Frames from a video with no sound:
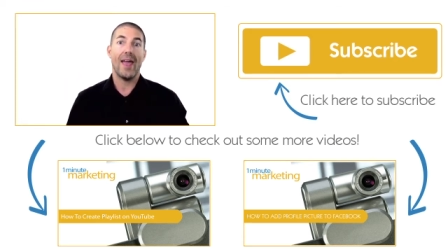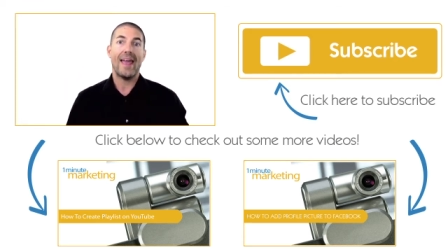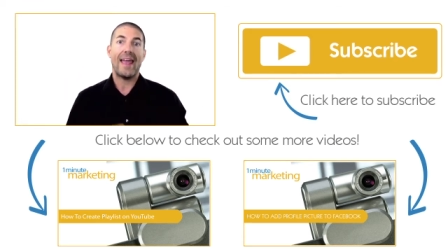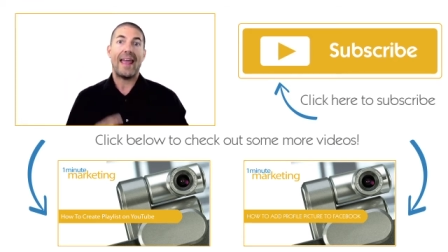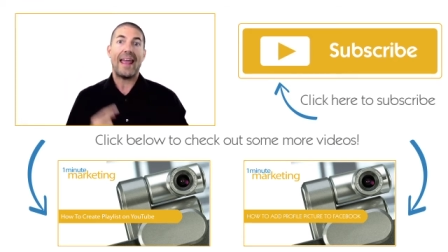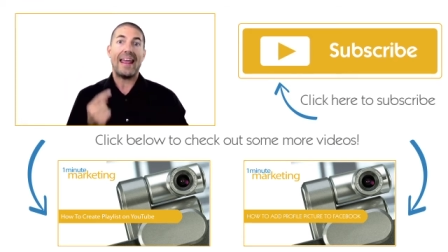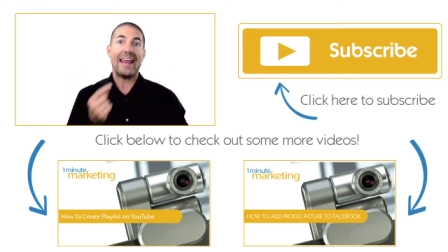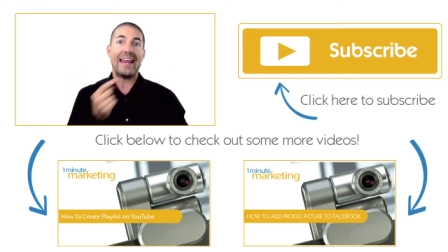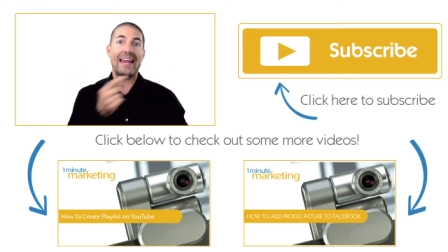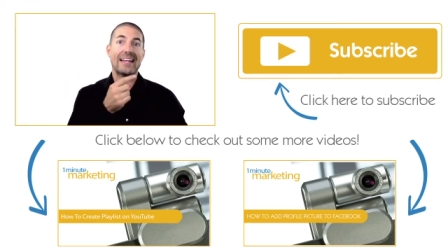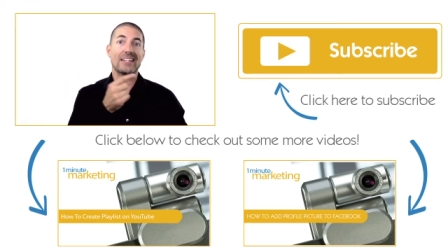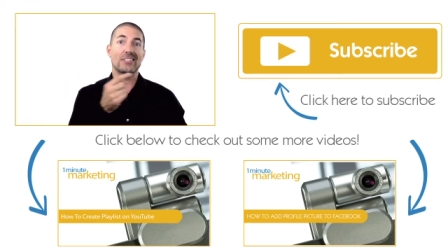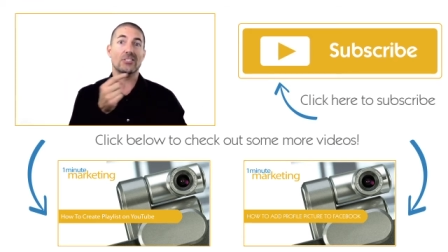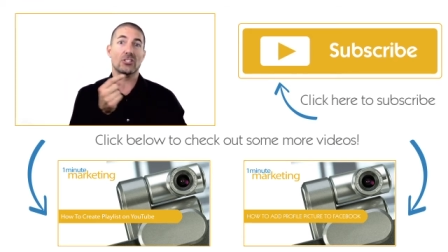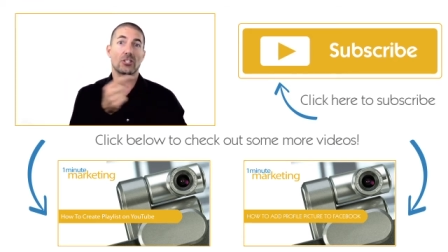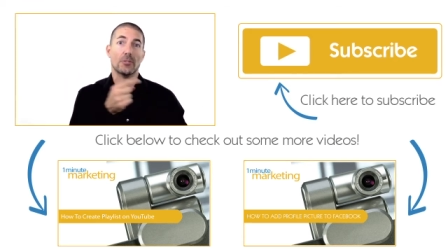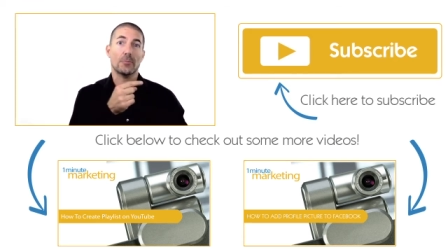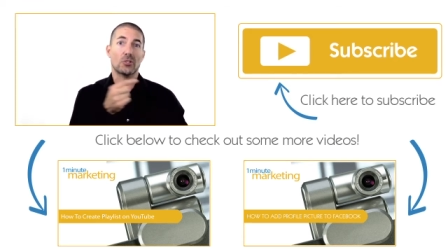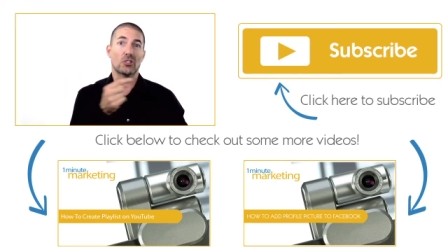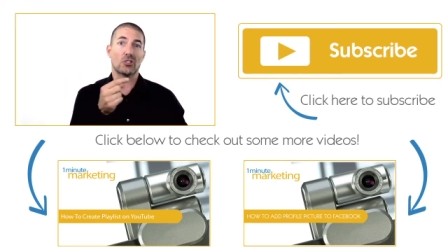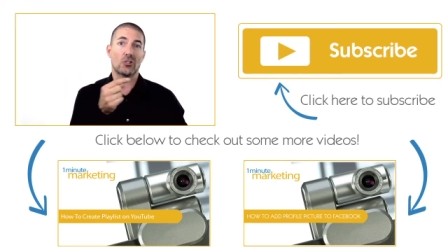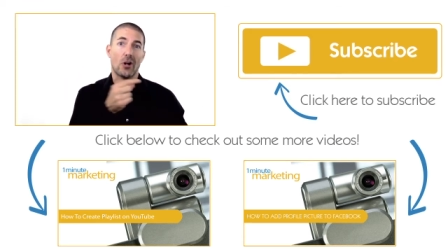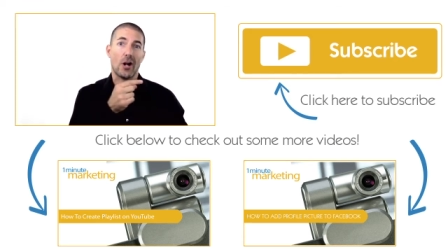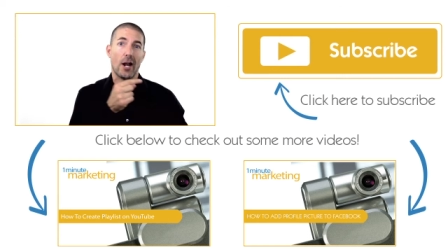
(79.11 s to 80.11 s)
and
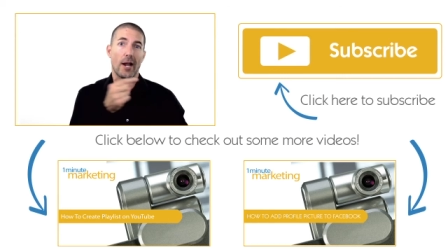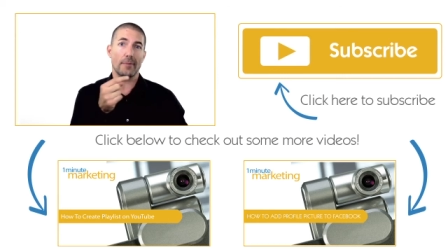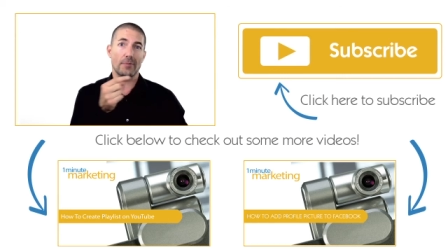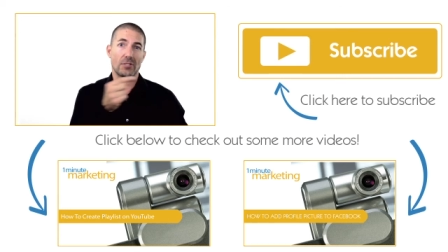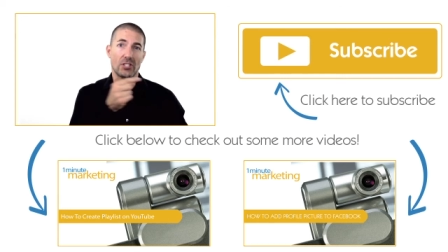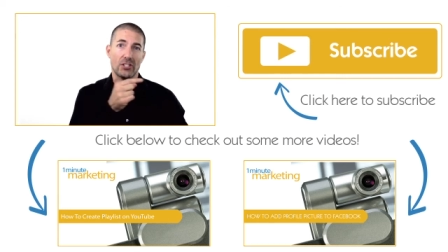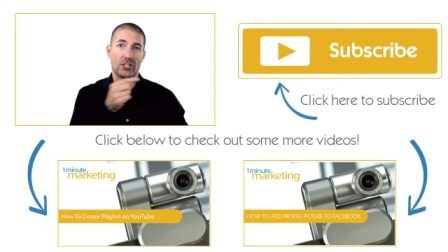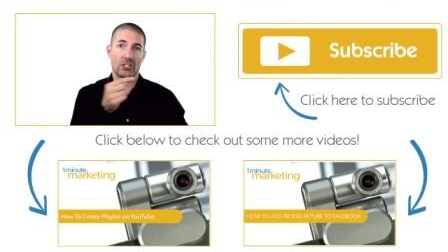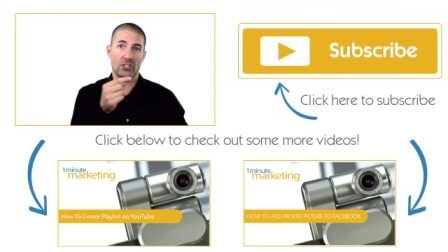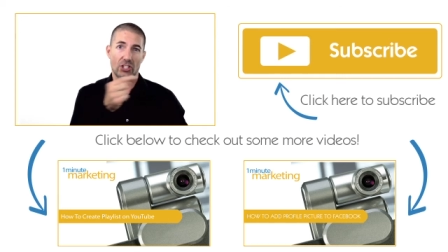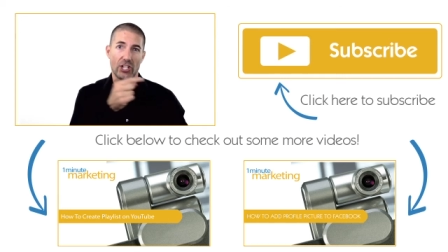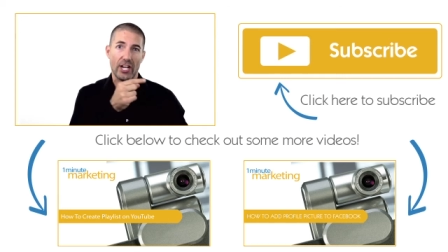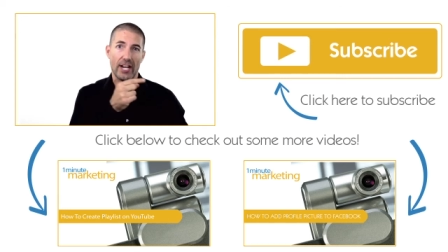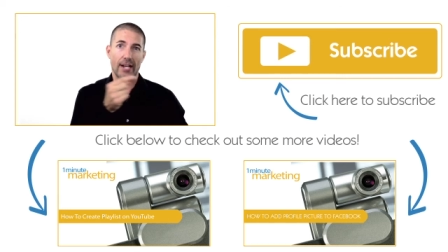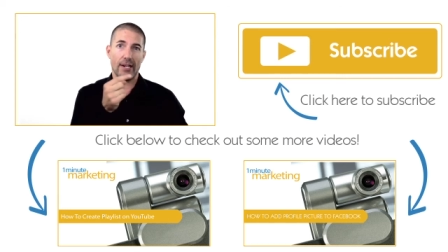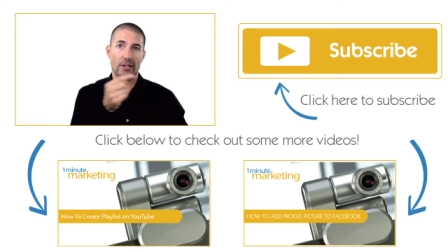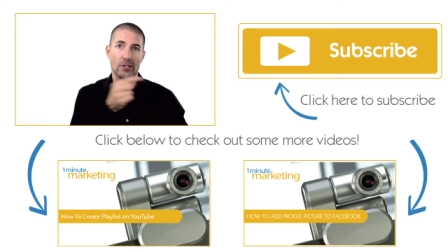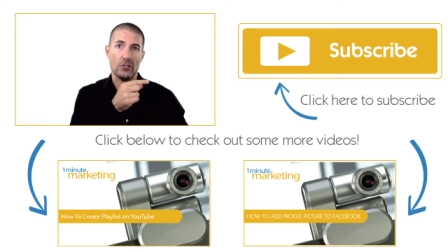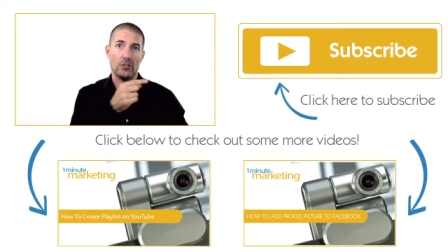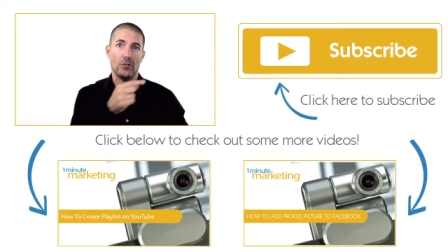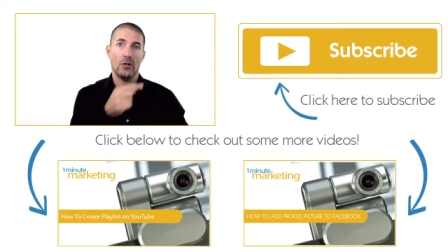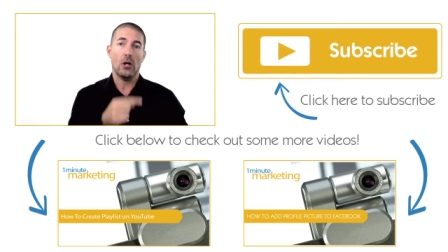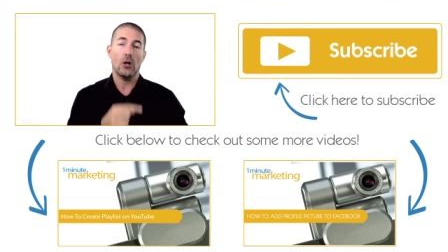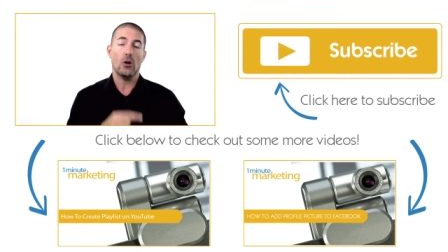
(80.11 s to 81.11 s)
subscribe to the
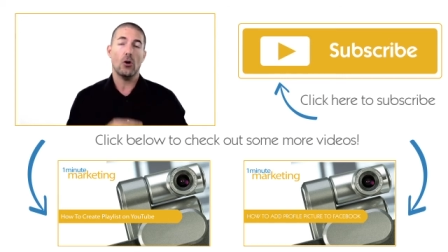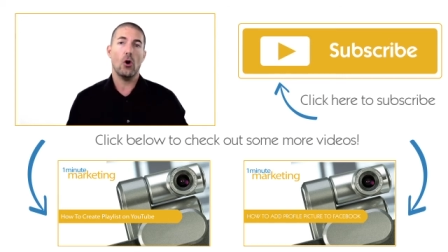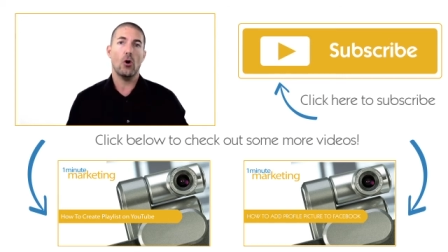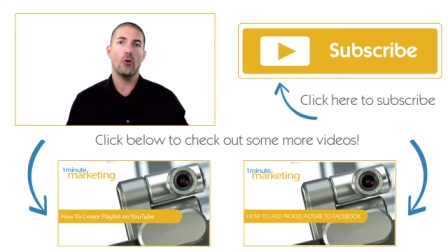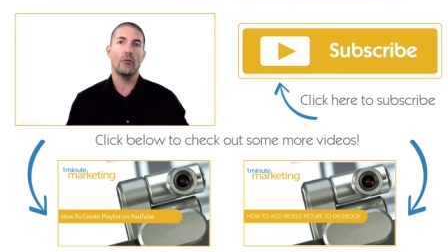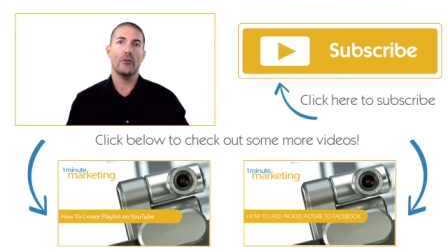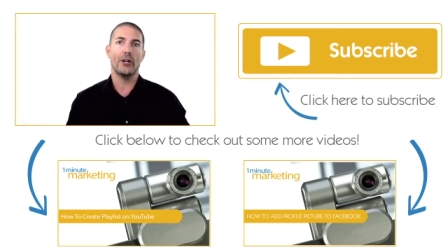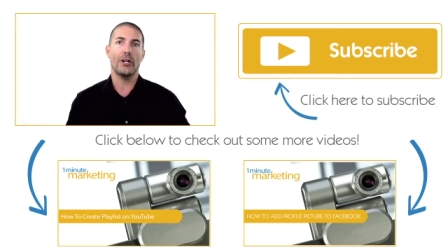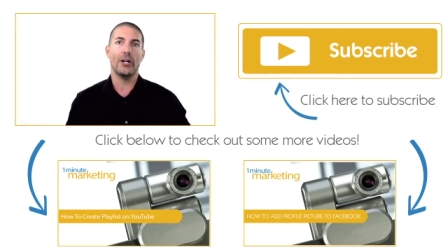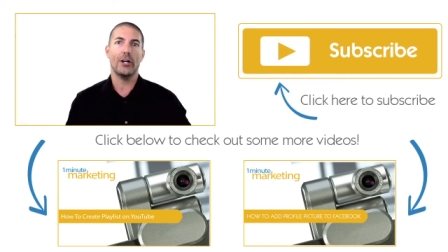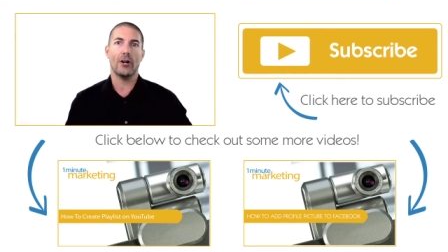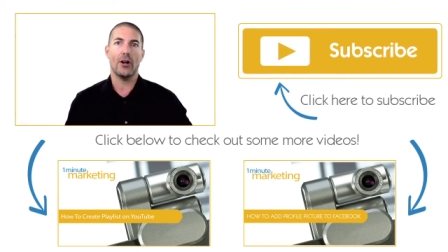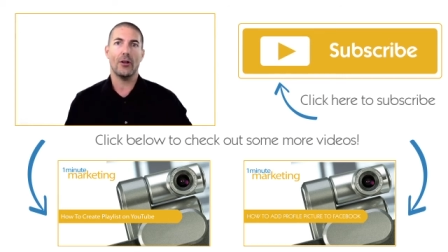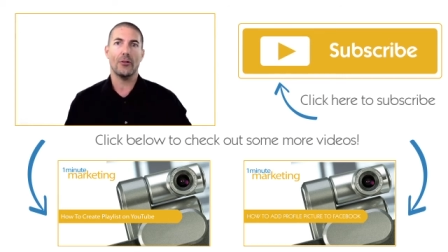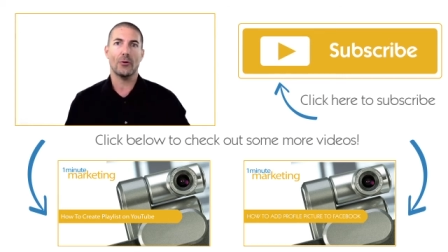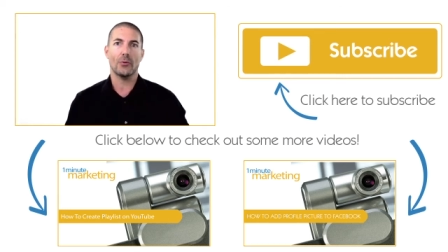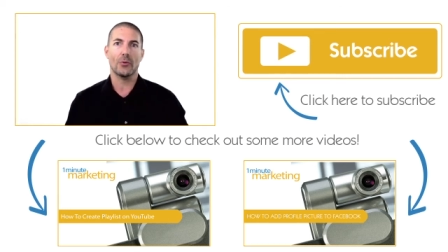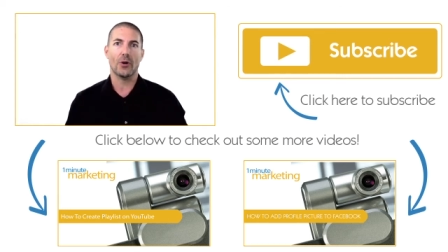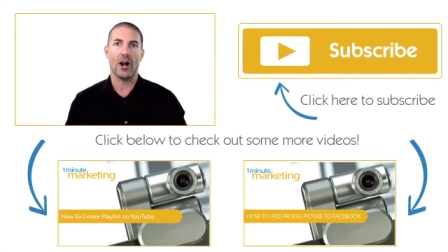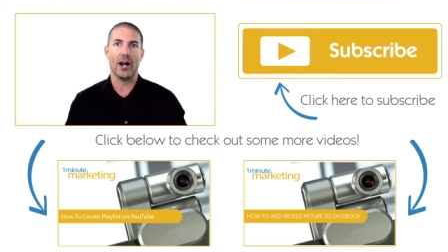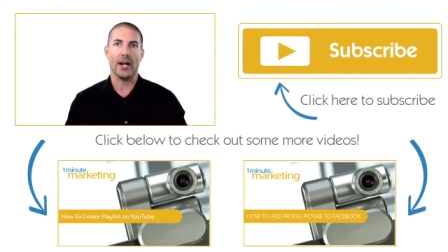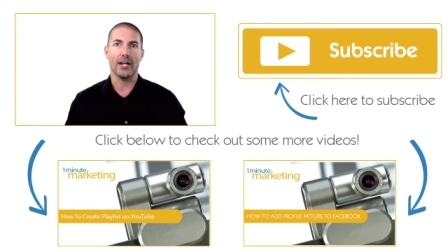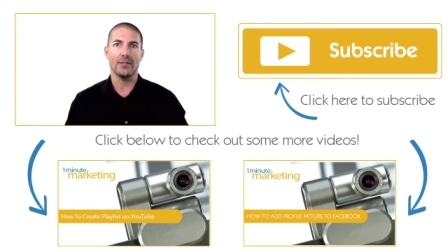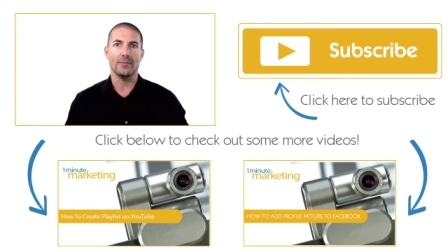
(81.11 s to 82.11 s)
channel over here on the
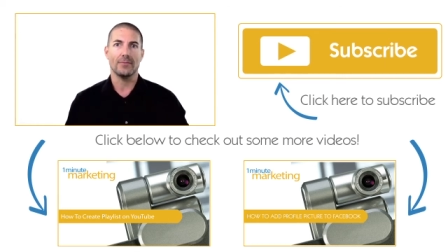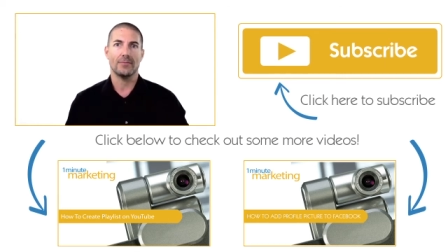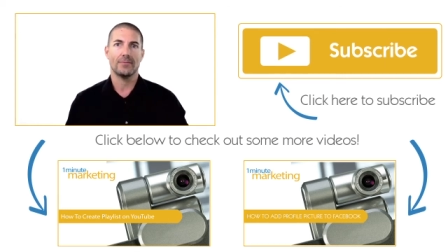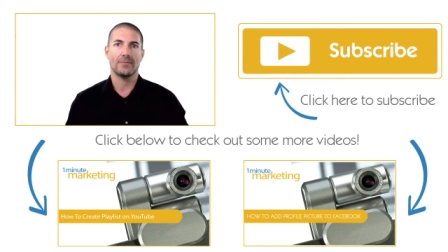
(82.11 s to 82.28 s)
right.